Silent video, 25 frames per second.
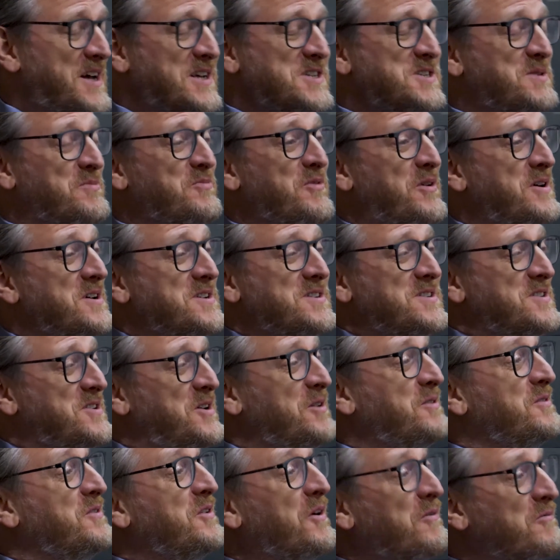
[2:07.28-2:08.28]
that's surprise
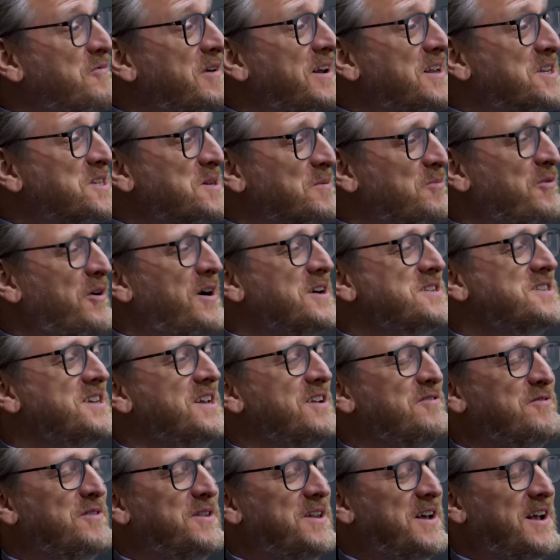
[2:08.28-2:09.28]
Not, not really
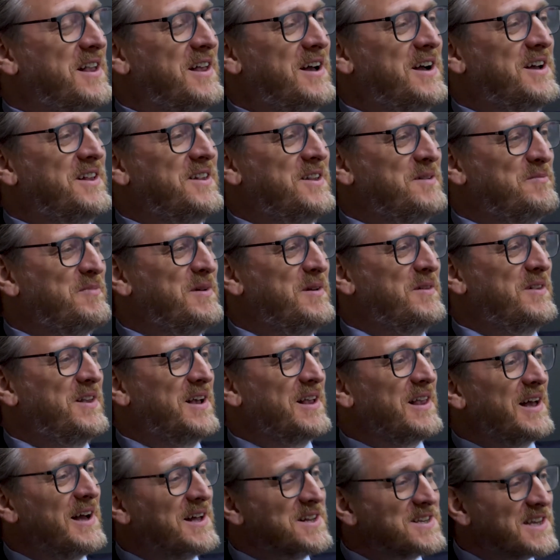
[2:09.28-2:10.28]
surprising given the, client, the,
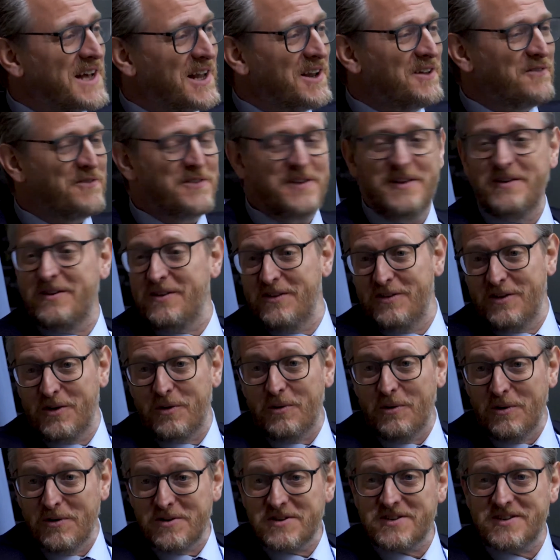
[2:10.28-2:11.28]
the clientele of the, the
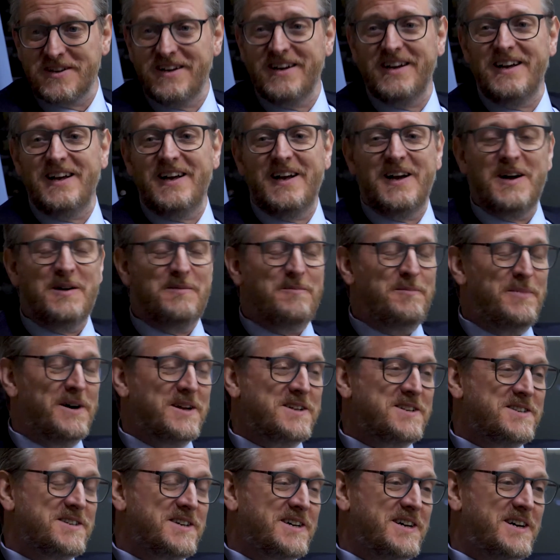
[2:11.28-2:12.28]
course.
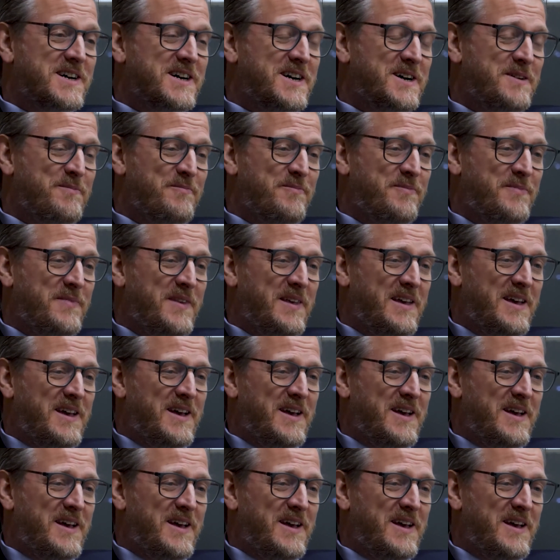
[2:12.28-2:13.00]
But, um,